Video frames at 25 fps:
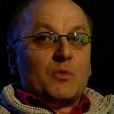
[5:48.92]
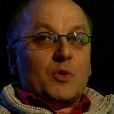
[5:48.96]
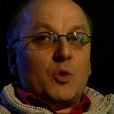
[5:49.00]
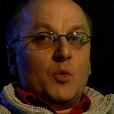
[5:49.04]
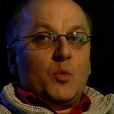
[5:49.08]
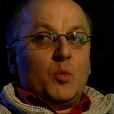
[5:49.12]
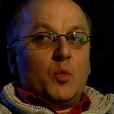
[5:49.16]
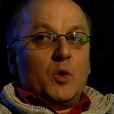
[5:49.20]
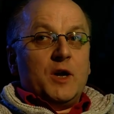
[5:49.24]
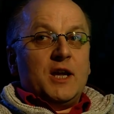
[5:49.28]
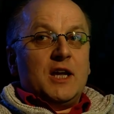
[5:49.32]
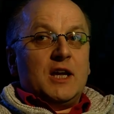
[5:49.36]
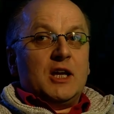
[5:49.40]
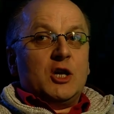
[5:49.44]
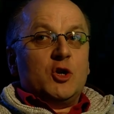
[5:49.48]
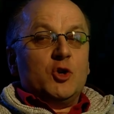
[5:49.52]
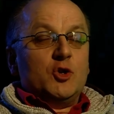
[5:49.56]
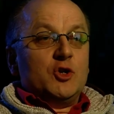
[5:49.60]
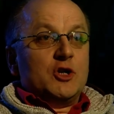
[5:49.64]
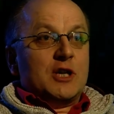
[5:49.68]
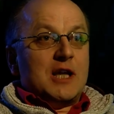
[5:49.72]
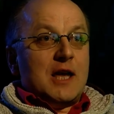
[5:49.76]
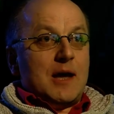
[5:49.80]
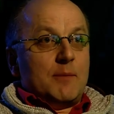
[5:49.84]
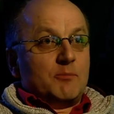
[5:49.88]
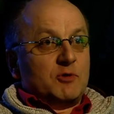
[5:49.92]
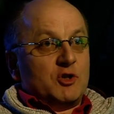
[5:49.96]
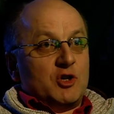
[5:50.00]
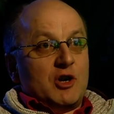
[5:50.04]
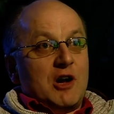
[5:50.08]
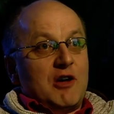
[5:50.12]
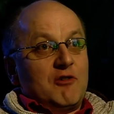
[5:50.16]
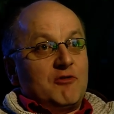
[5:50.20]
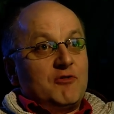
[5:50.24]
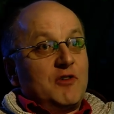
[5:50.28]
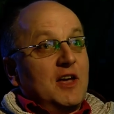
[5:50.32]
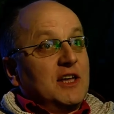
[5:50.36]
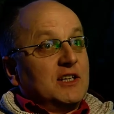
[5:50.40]
we couldn't capture
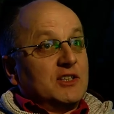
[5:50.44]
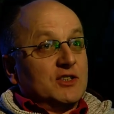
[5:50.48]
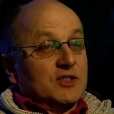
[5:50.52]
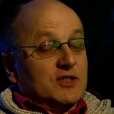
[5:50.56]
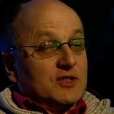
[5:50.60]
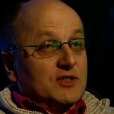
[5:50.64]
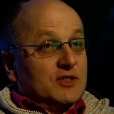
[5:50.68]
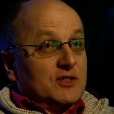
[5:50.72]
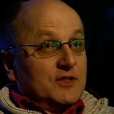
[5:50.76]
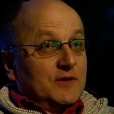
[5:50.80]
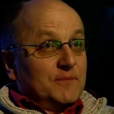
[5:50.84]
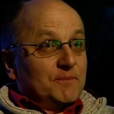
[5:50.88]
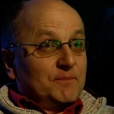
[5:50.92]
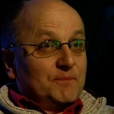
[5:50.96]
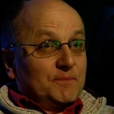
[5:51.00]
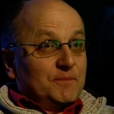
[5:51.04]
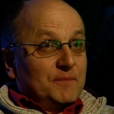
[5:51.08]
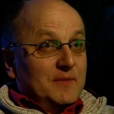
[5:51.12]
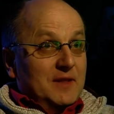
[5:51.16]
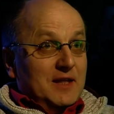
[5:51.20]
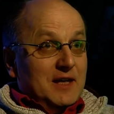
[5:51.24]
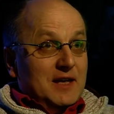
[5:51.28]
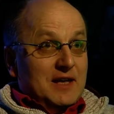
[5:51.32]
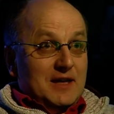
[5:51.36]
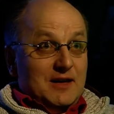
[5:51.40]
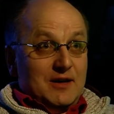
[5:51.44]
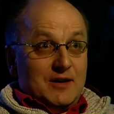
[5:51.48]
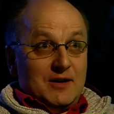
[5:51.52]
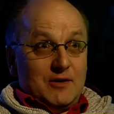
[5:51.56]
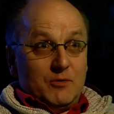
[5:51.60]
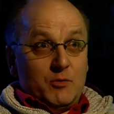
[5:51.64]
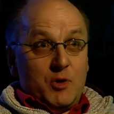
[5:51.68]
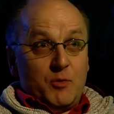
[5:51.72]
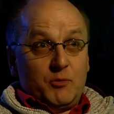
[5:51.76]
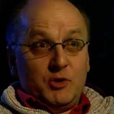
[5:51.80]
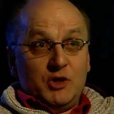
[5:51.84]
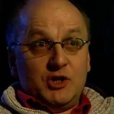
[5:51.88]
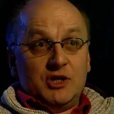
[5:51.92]
our faces
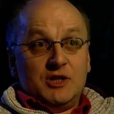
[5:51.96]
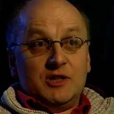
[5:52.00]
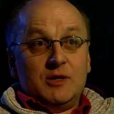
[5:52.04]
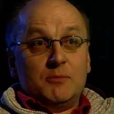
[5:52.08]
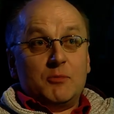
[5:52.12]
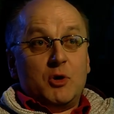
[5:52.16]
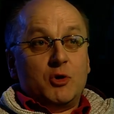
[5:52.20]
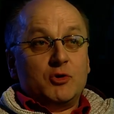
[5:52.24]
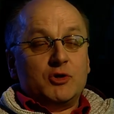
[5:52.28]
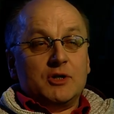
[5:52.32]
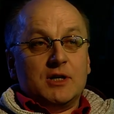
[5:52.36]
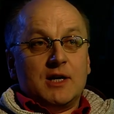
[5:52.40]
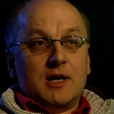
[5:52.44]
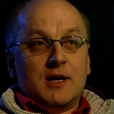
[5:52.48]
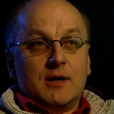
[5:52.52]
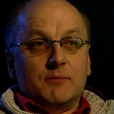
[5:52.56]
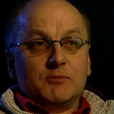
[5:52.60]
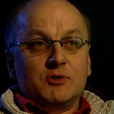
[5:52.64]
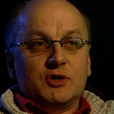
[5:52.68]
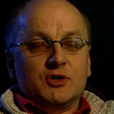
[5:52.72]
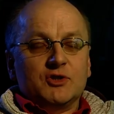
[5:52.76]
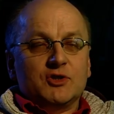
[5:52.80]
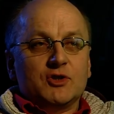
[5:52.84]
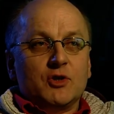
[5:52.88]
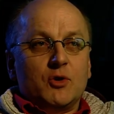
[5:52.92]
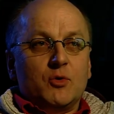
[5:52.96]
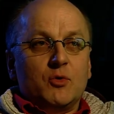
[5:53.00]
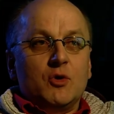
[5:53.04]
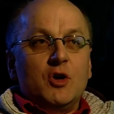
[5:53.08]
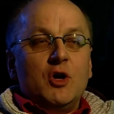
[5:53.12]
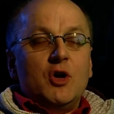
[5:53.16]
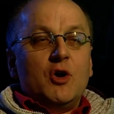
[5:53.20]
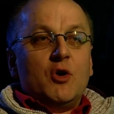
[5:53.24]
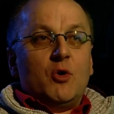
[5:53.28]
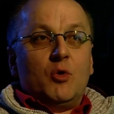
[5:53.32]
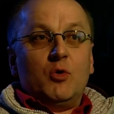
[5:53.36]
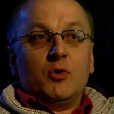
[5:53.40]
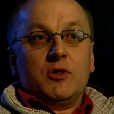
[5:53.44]
when we did the motion capture, so
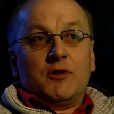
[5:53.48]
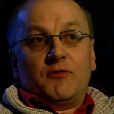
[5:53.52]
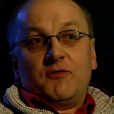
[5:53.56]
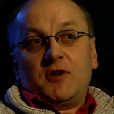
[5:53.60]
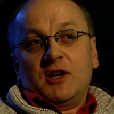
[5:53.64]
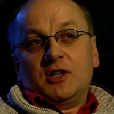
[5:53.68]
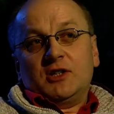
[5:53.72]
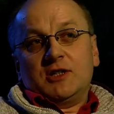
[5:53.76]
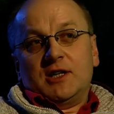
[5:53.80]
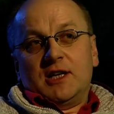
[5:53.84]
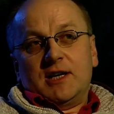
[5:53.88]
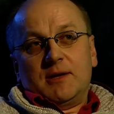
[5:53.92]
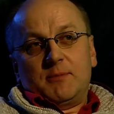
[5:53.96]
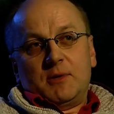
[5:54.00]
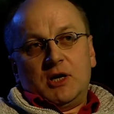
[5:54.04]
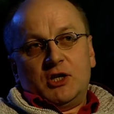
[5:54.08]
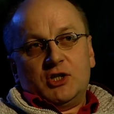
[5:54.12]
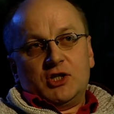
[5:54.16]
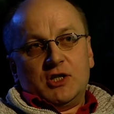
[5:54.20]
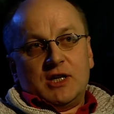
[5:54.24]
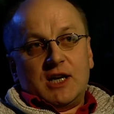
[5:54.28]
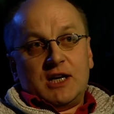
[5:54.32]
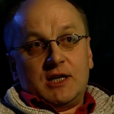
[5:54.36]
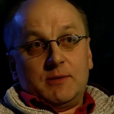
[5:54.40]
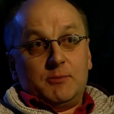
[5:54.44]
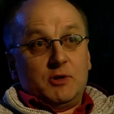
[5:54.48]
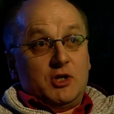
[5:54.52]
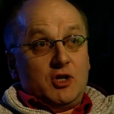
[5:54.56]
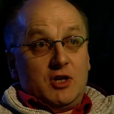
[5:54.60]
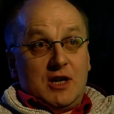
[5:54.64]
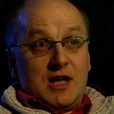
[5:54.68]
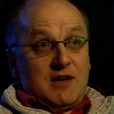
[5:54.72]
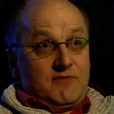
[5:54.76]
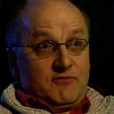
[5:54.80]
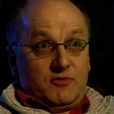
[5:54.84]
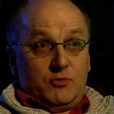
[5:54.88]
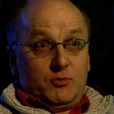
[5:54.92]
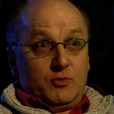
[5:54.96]
all the facial animation had to be done
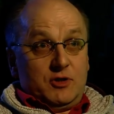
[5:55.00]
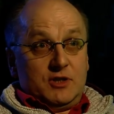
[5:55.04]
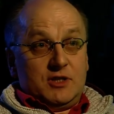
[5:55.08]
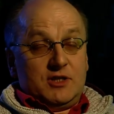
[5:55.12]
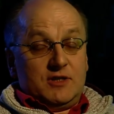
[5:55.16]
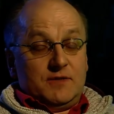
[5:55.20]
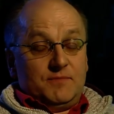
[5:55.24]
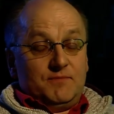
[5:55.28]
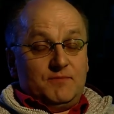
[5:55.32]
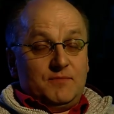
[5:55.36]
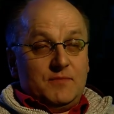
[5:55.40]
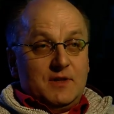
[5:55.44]
afterwards.